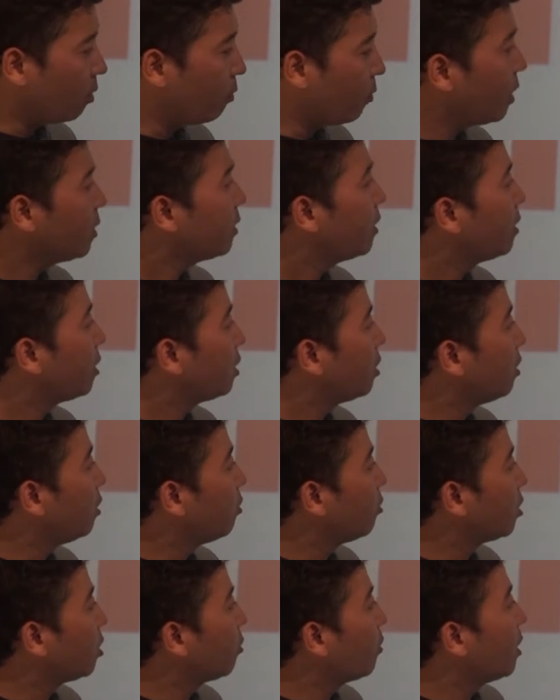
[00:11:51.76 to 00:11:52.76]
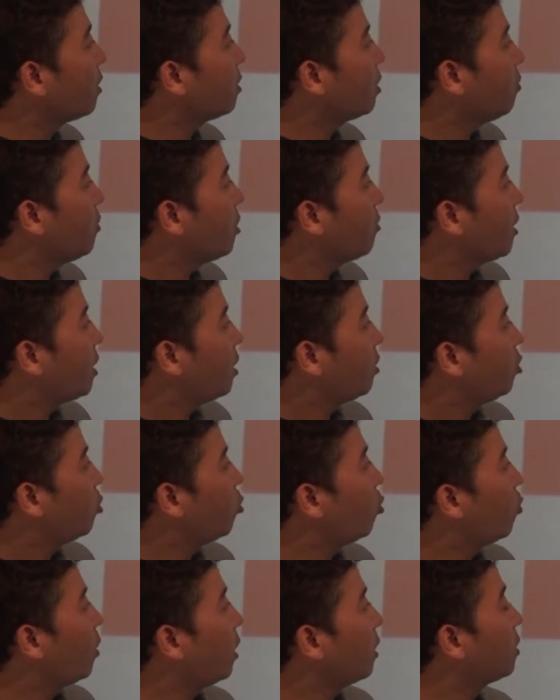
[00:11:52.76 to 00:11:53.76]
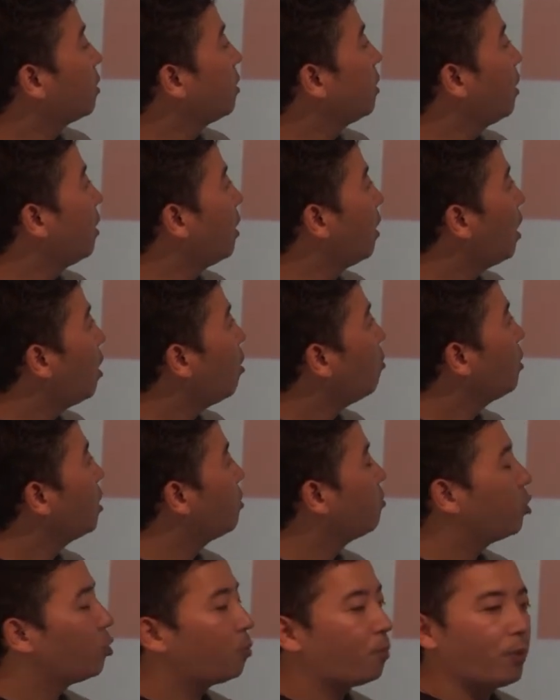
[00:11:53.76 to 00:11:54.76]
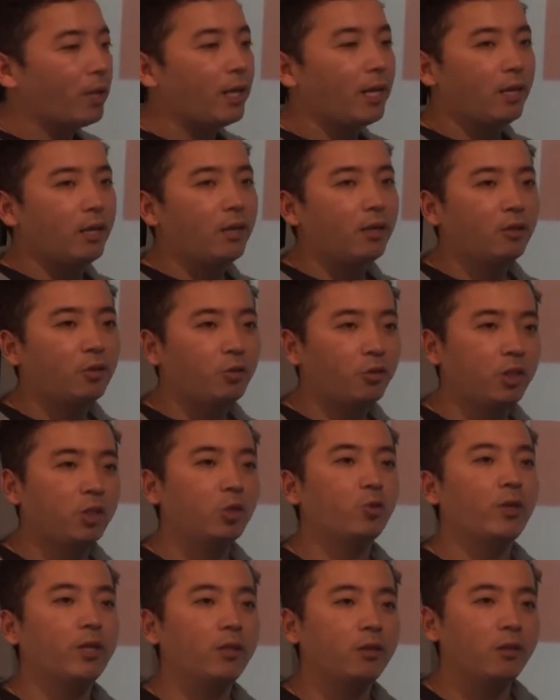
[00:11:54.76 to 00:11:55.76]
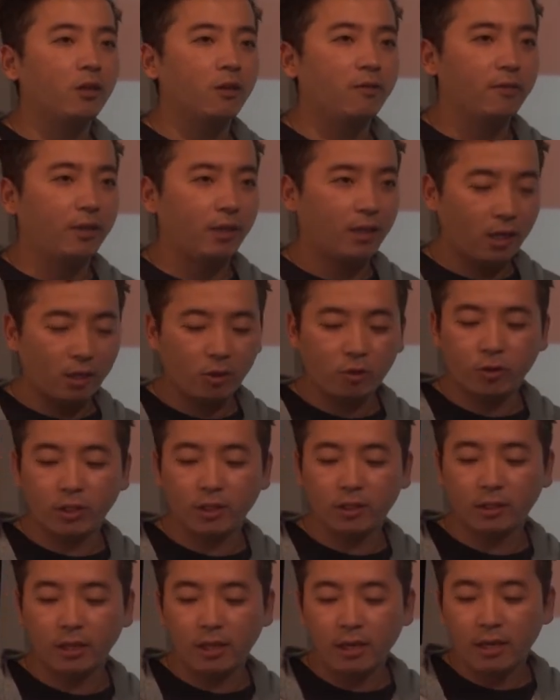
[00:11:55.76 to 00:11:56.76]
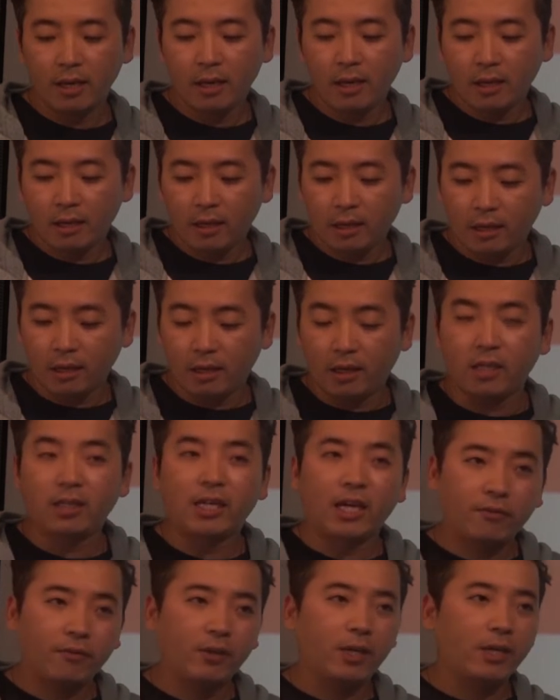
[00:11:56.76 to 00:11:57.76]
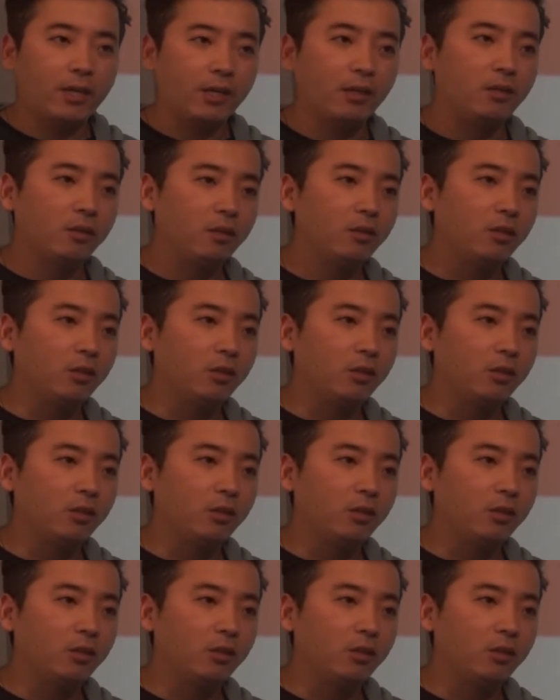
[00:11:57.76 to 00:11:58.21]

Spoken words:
basically, Tibetans immigrating to West allowed them to play to the strength of their countries in advocating